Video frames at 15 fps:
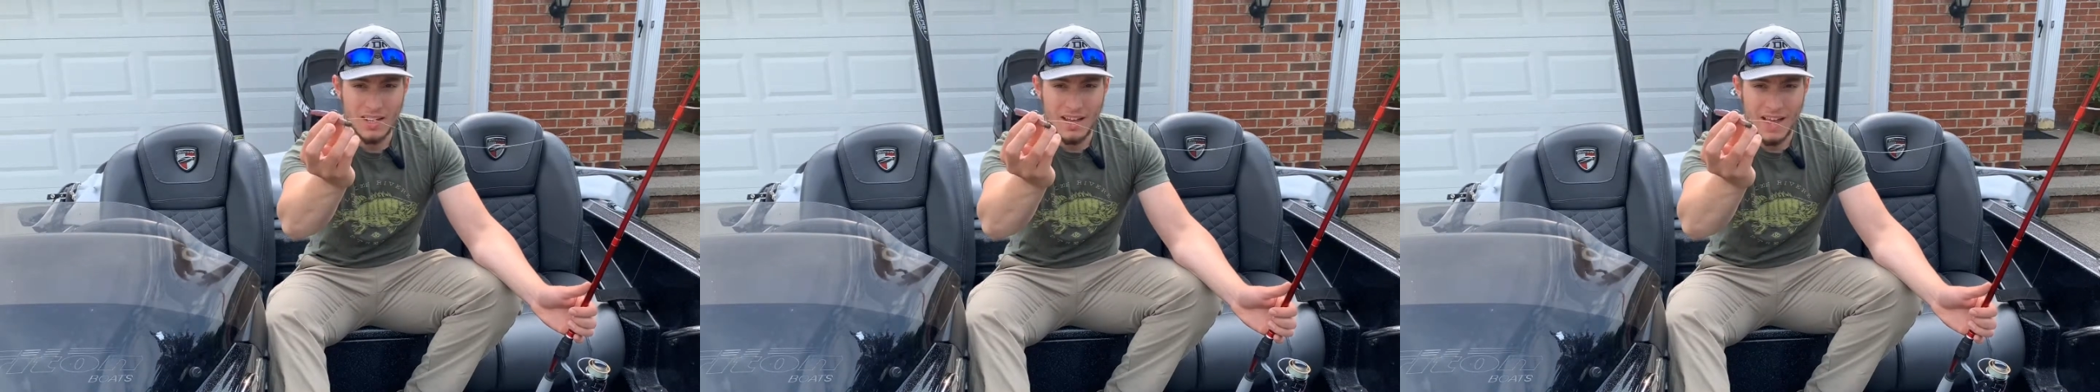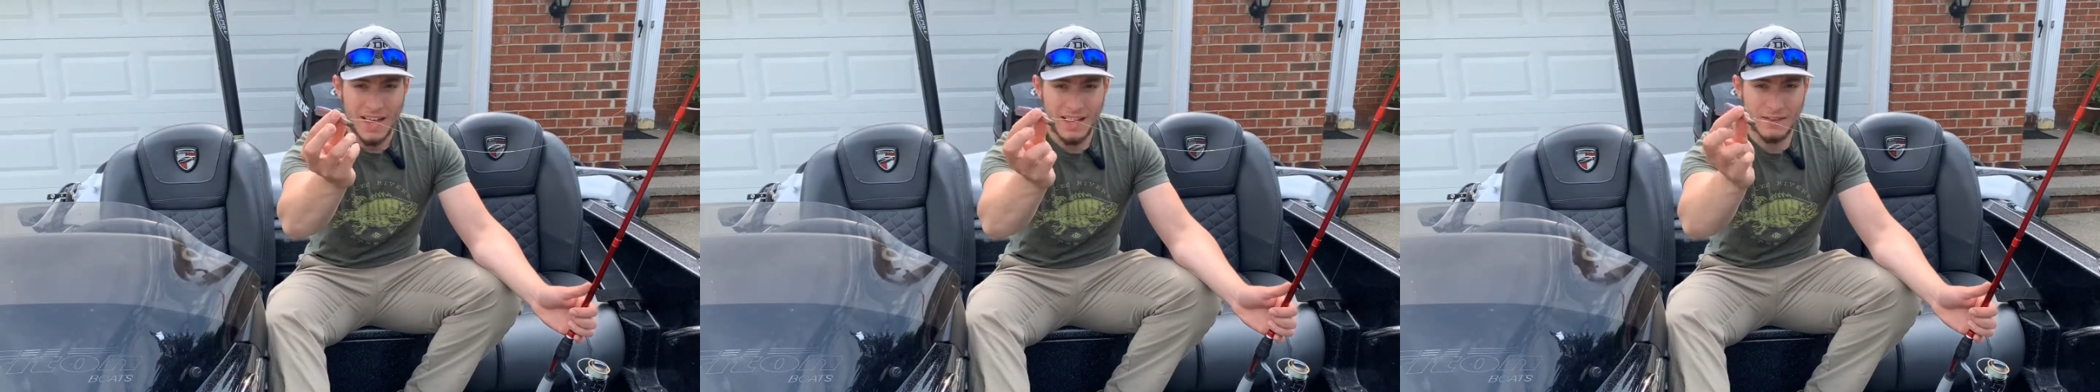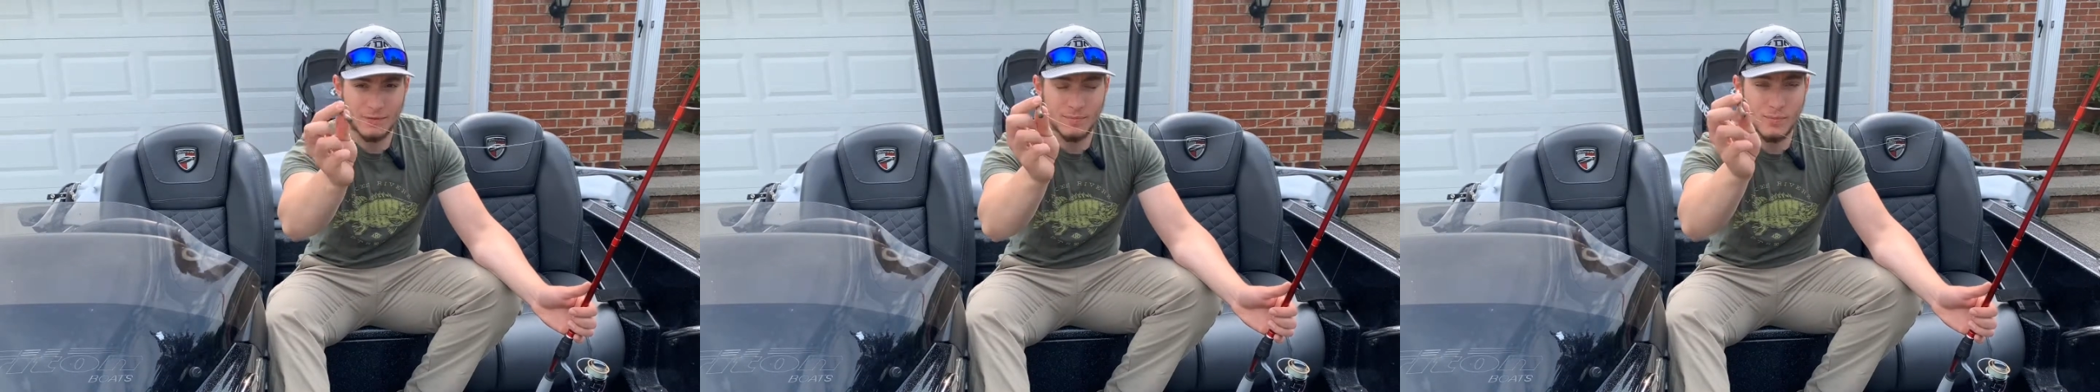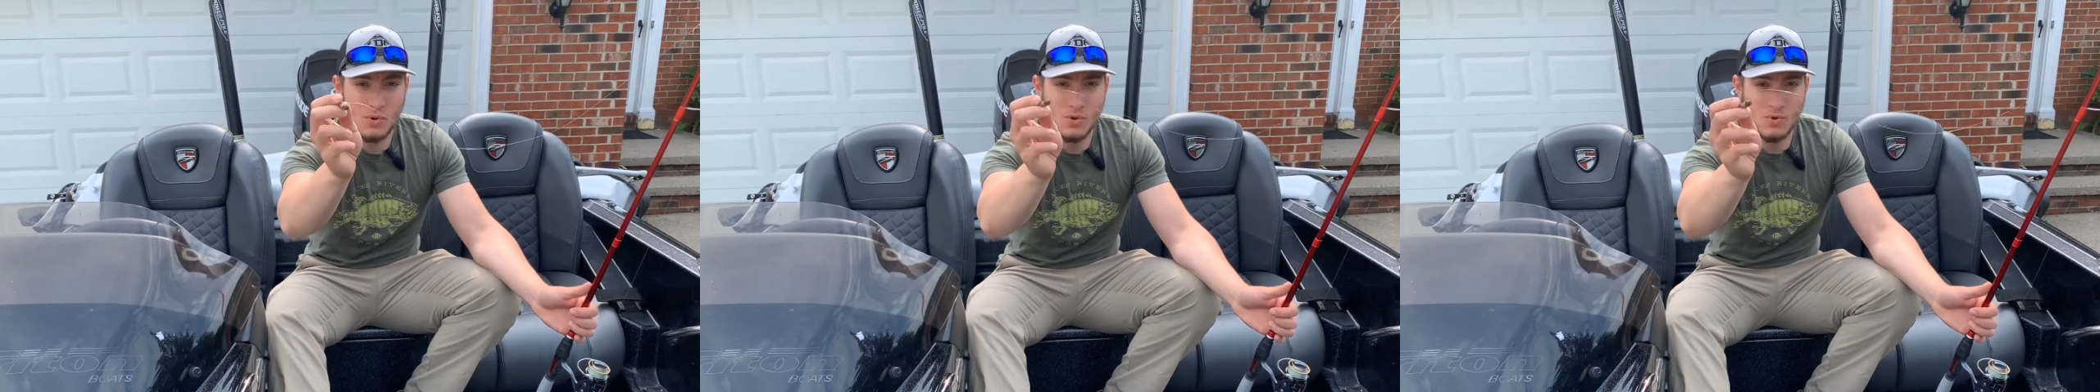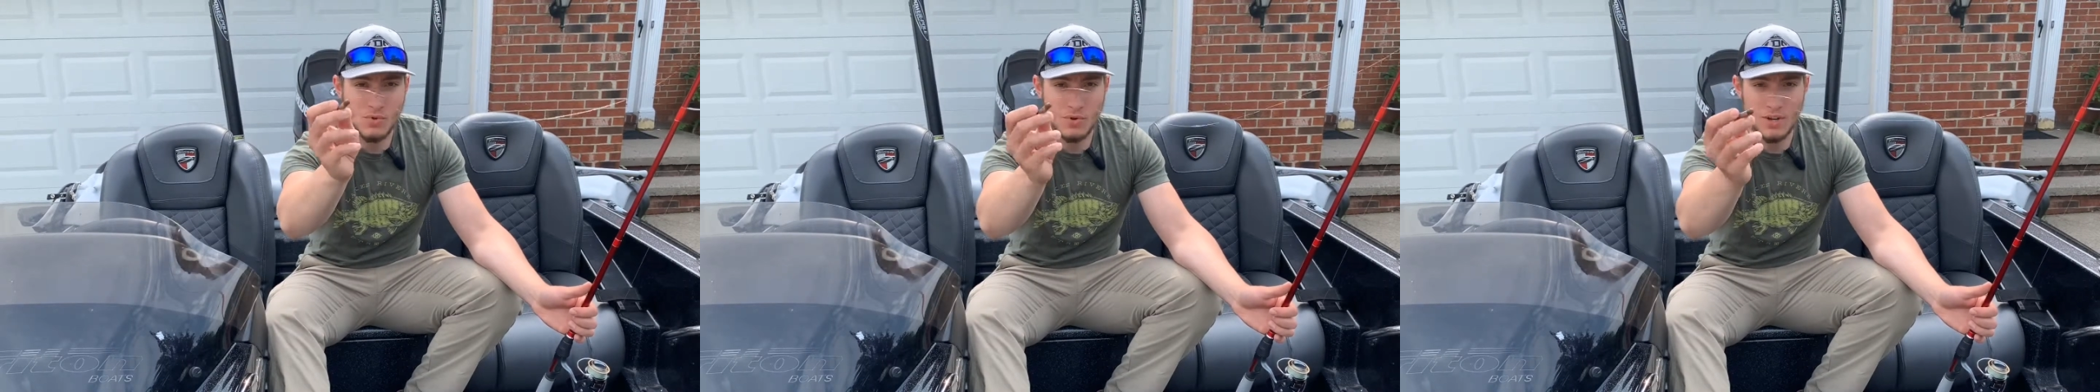half
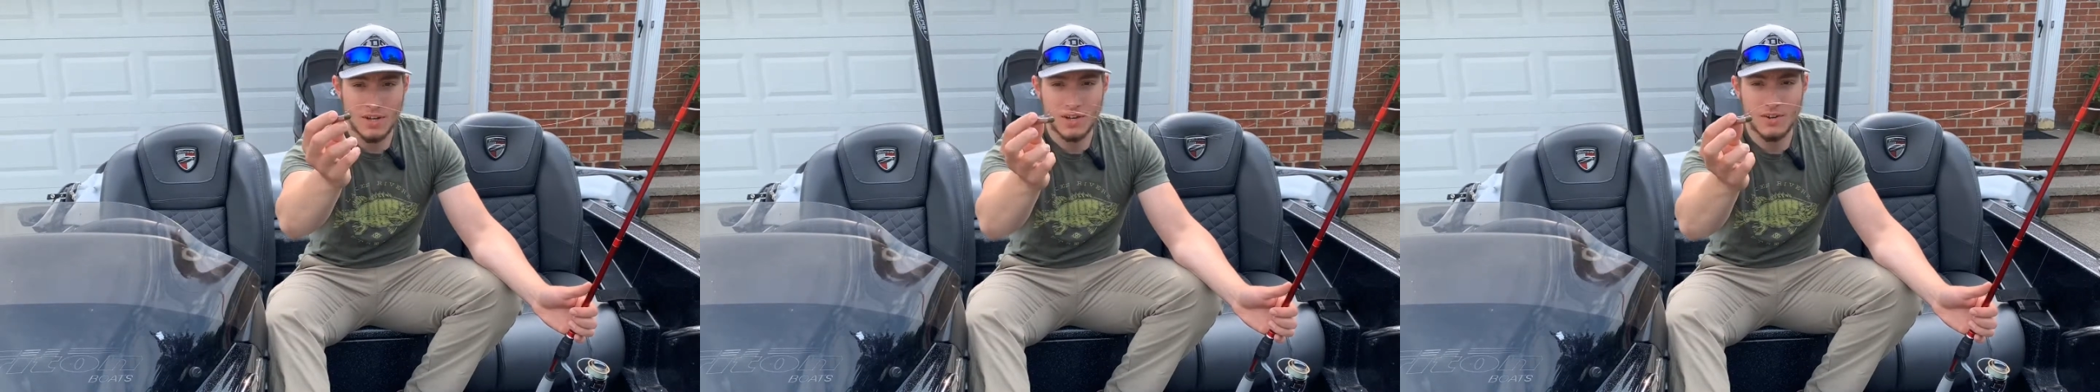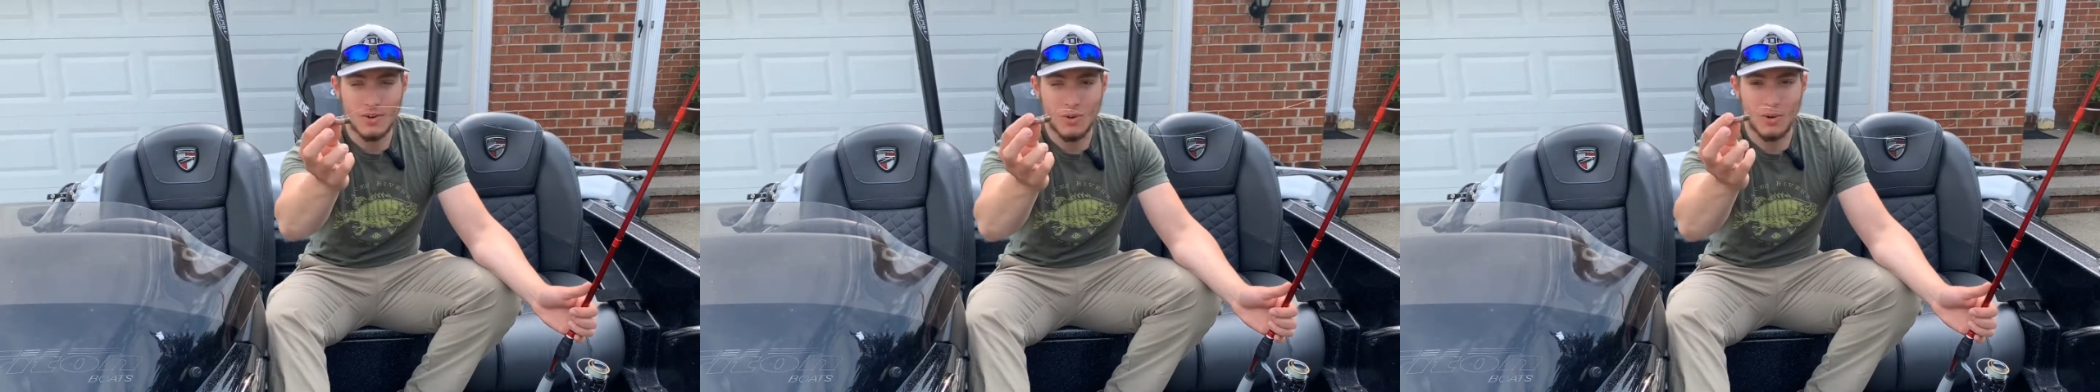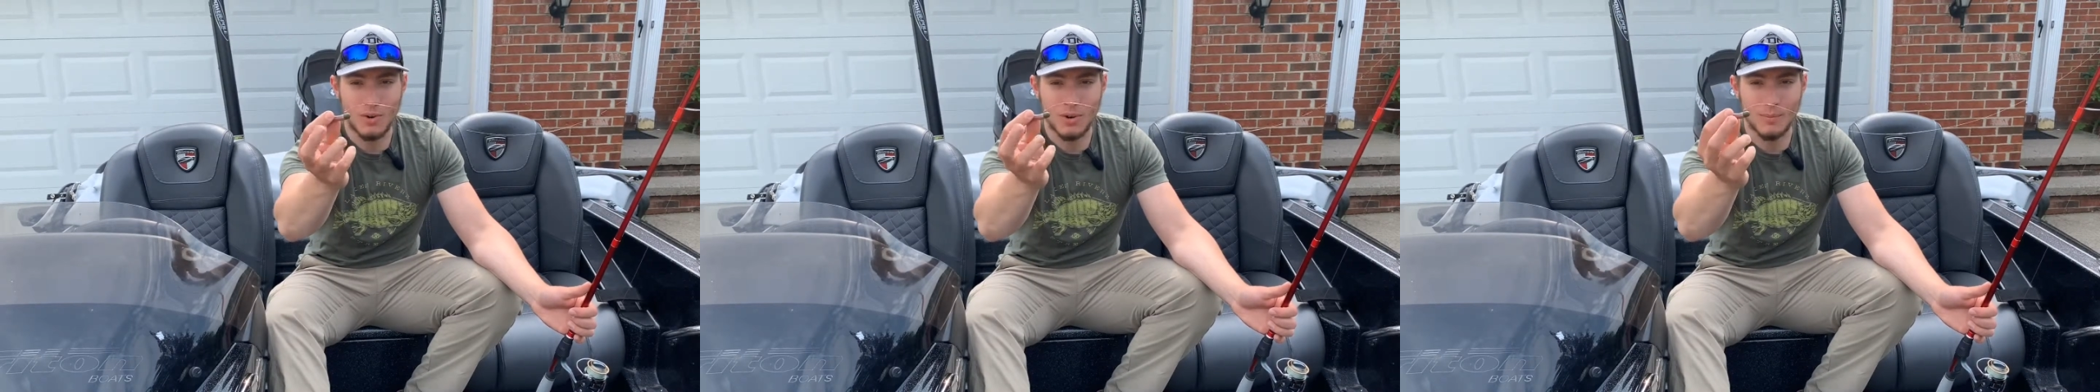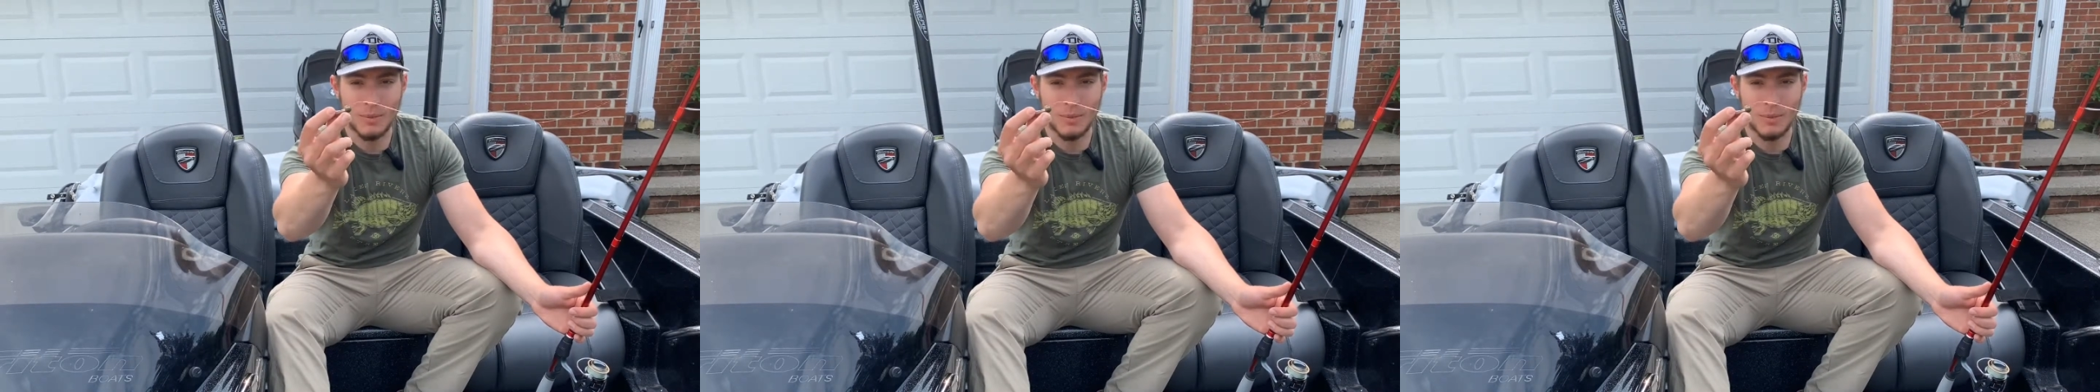moon or a